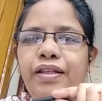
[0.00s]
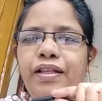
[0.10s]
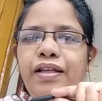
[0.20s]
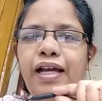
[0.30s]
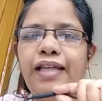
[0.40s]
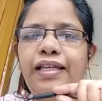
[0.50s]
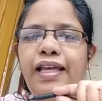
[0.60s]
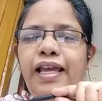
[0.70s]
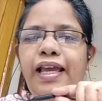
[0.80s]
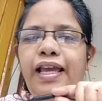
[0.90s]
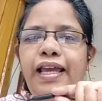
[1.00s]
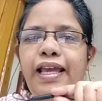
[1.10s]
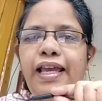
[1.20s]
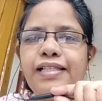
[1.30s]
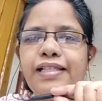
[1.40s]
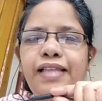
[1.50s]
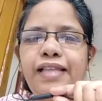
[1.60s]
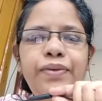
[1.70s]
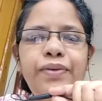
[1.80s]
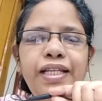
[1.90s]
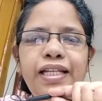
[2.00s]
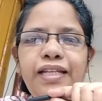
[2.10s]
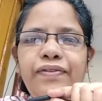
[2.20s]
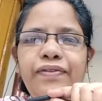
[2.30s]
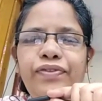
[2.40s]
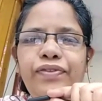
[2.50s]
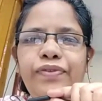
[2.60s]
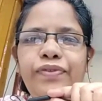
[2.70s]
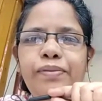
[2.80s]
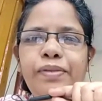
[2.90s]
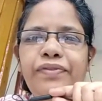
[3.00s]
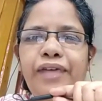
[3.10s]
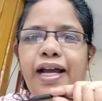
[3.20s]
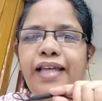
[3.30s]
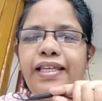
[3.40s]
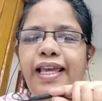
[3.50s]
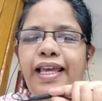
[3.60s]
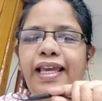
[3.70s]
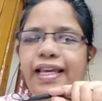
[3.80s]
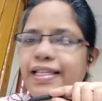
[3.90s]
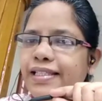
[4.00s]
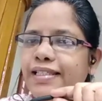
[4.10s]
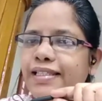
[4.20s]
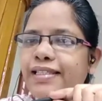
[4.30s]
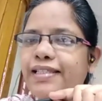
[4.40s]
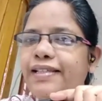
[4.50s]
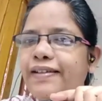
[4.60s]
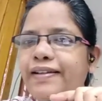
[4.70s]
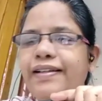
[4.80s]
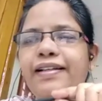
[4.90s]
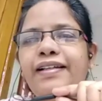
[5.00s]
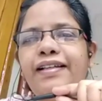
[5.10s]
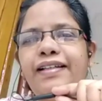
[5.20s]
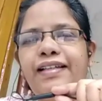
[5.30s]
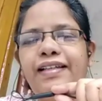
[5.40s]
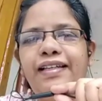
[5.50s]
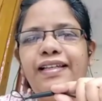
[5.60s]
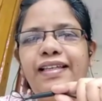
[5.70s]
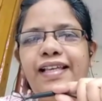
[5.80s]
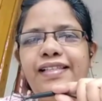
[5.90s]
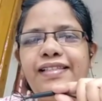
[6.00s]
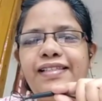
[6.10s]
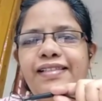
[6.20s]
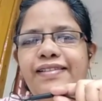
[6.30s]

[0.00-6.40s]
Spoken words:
IAS. Anyone can give the full form of IAS? Yes.